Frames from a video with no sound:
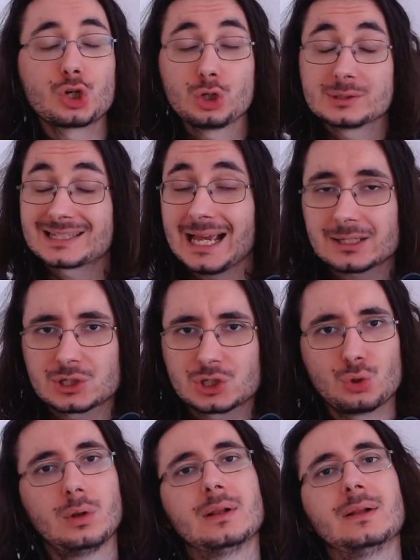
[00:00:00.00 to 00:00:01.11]

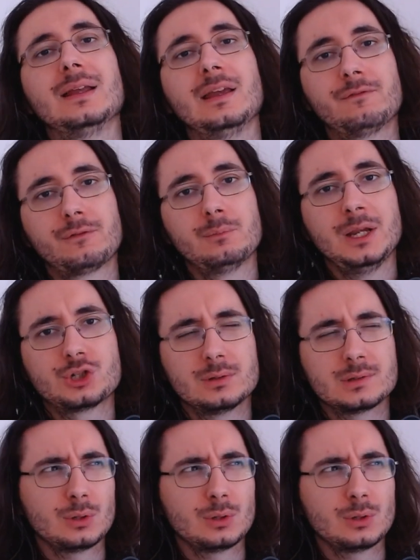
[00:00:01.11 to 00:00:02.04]
contextual information.